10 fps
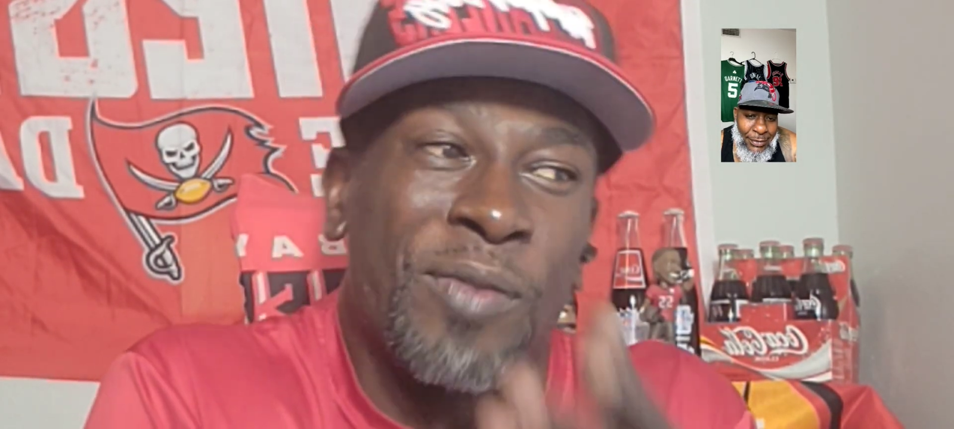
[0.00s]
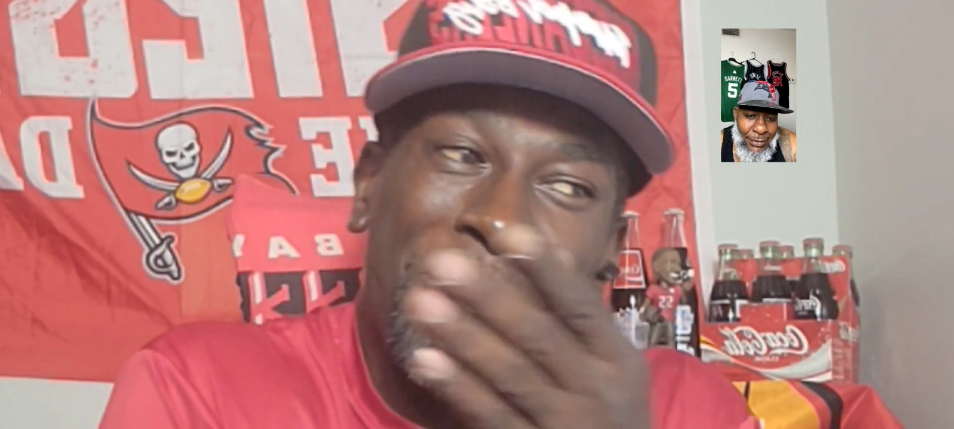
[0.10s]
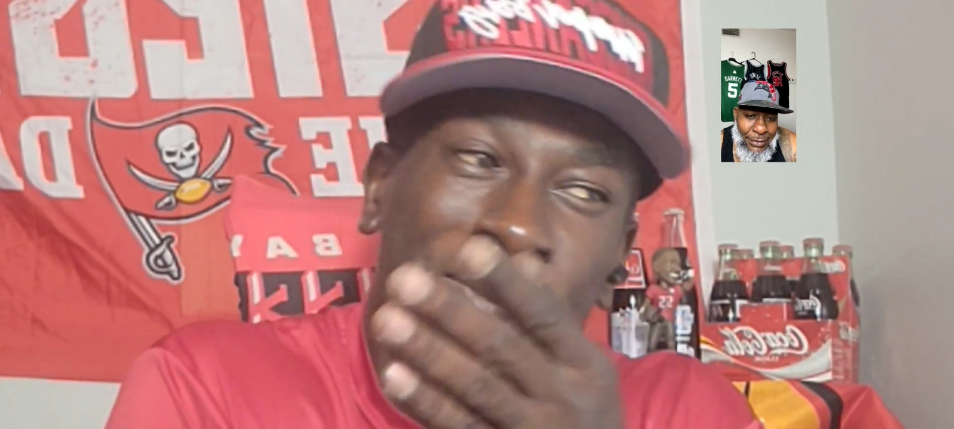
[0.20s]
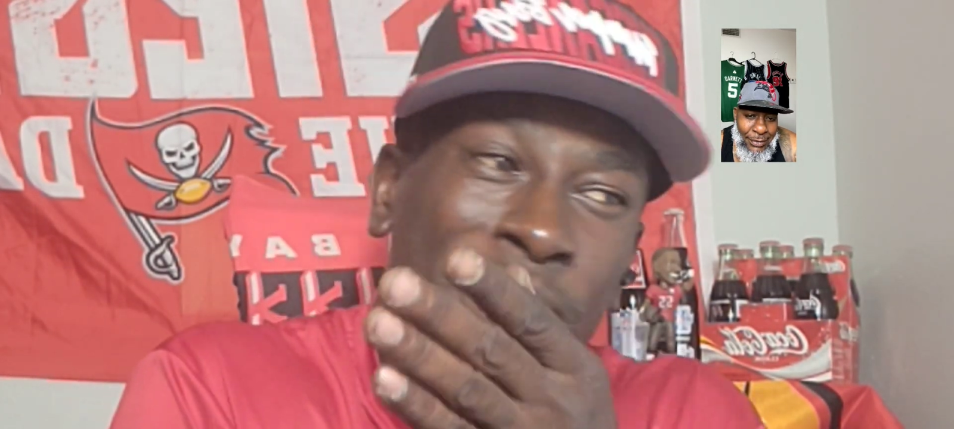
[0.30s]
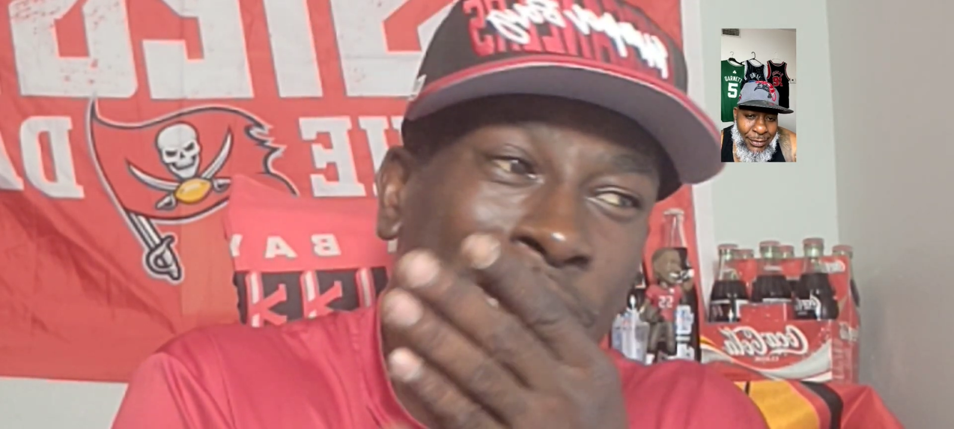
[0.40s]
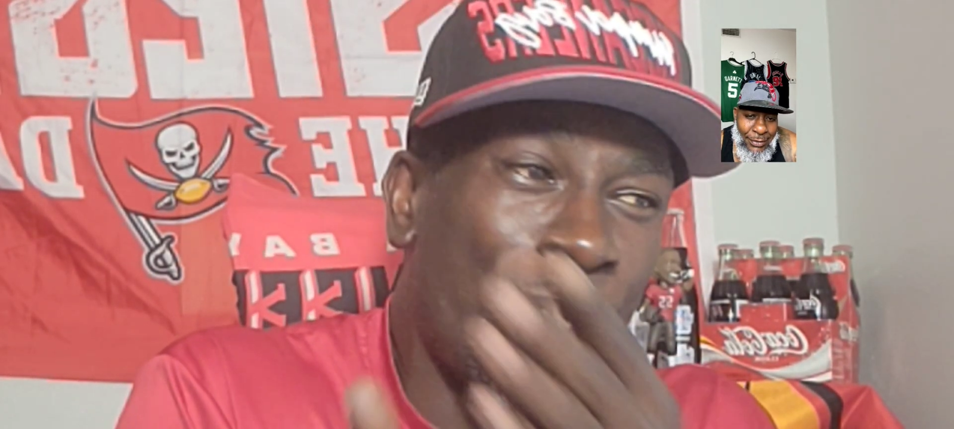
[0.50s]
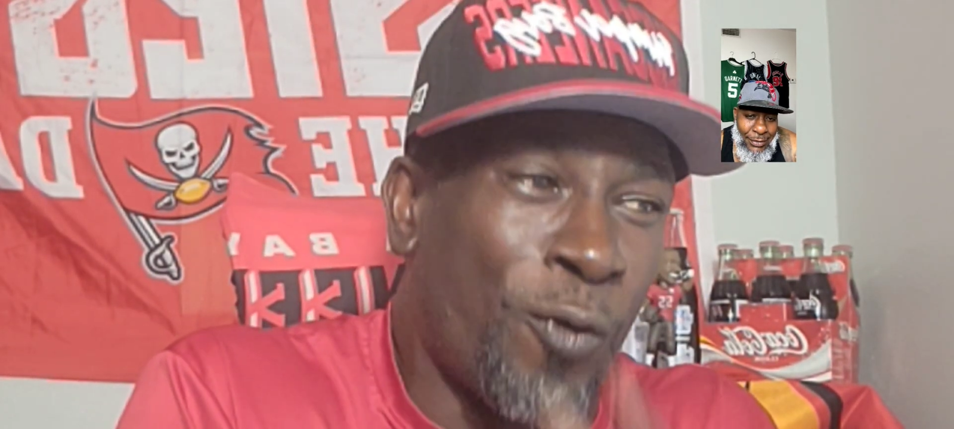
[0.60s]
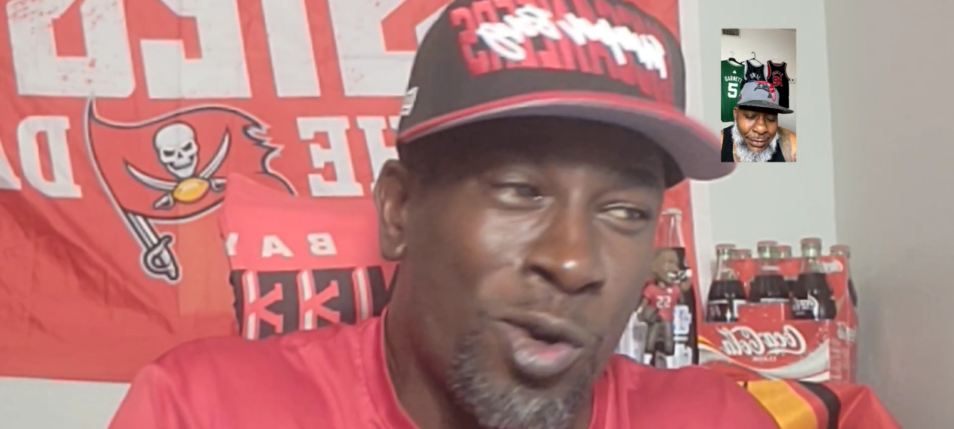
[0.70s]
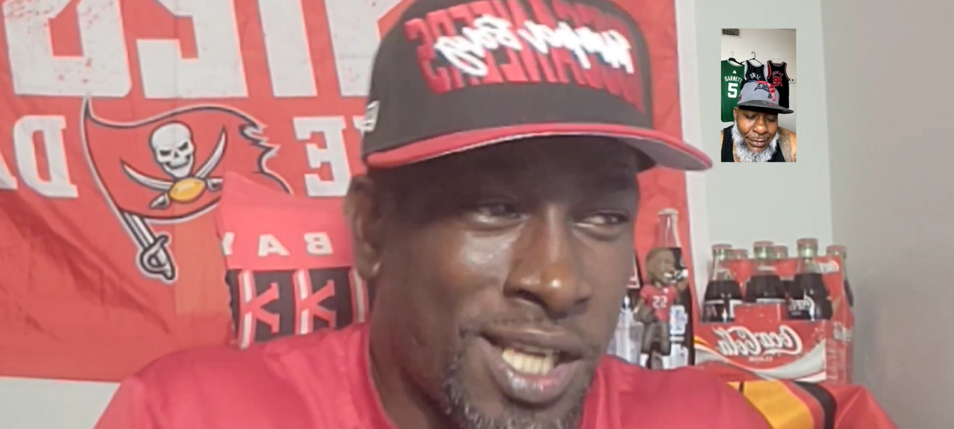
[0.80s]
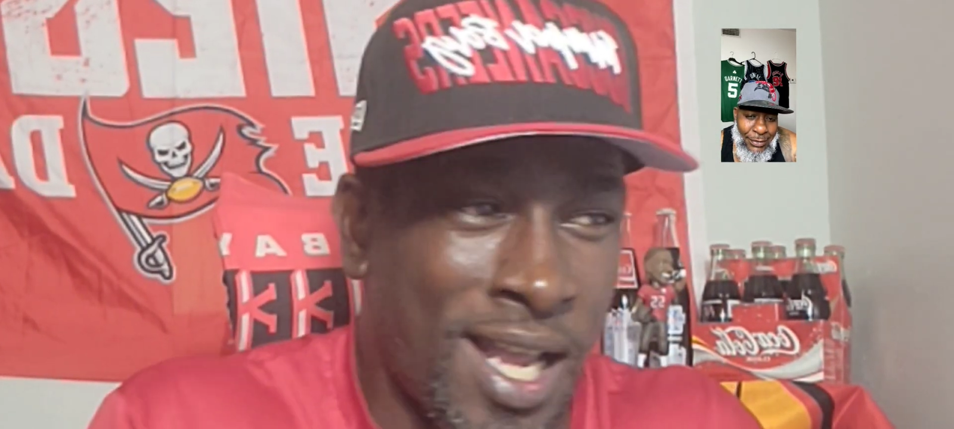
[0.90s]
they played
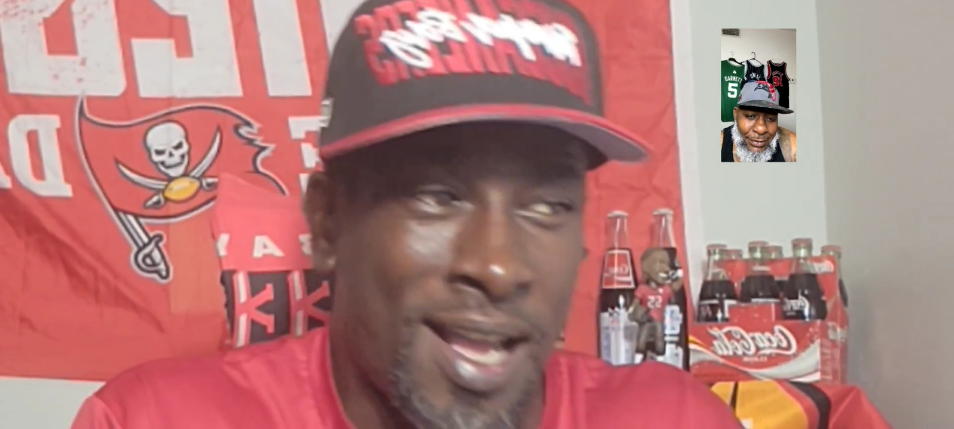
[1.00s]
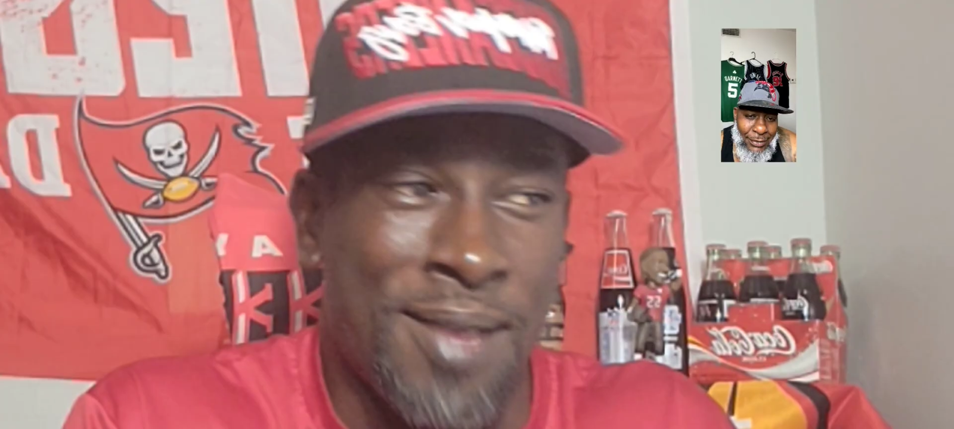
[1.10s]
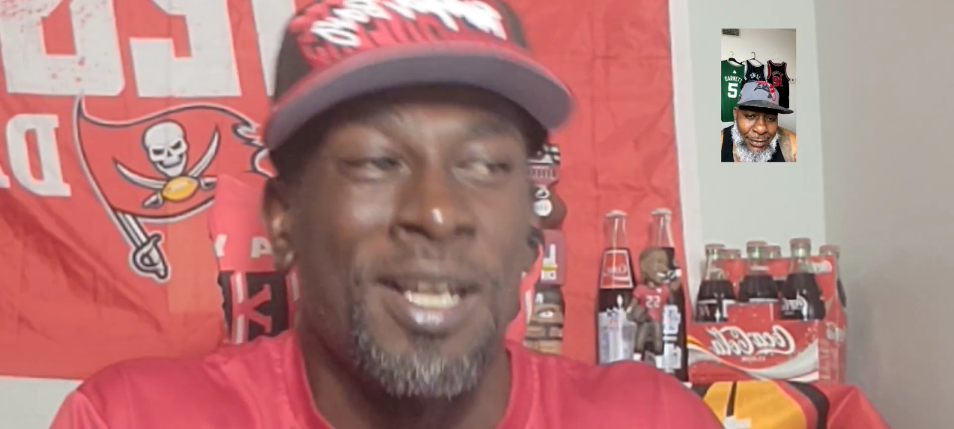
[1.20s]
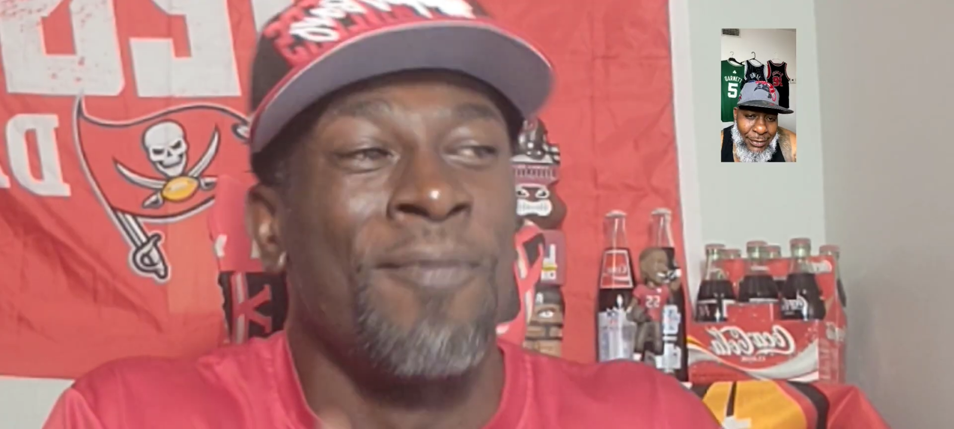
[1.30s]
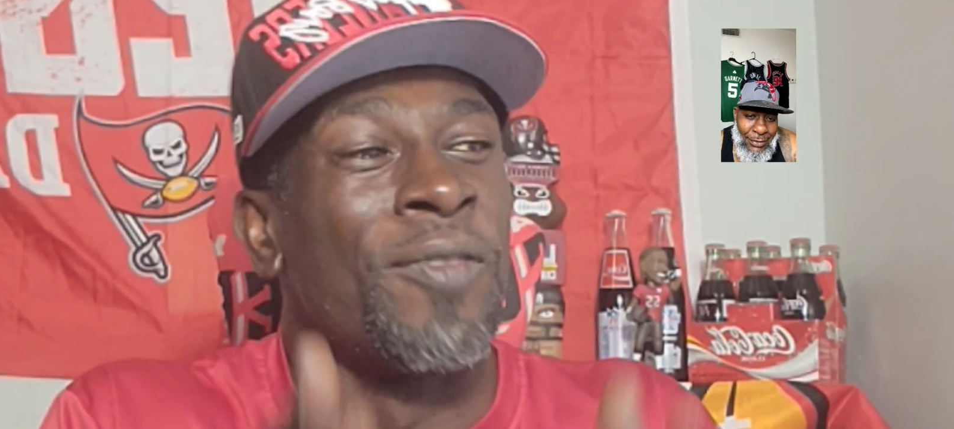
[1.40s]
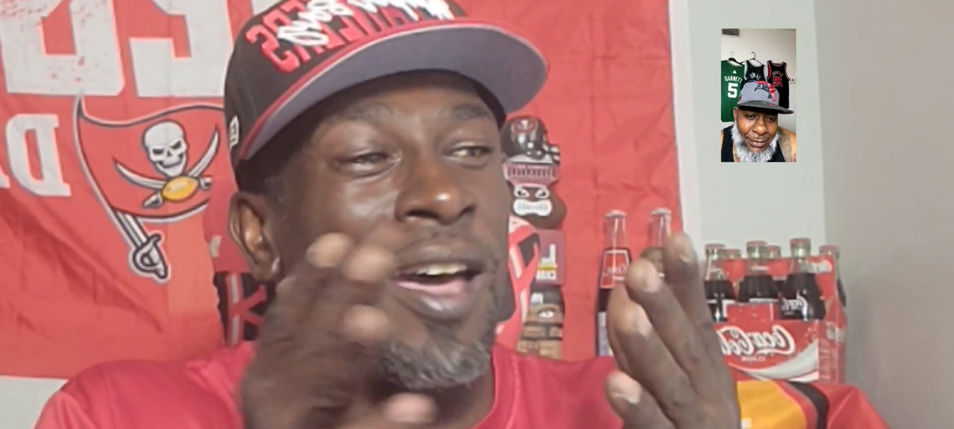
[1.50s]
4 times.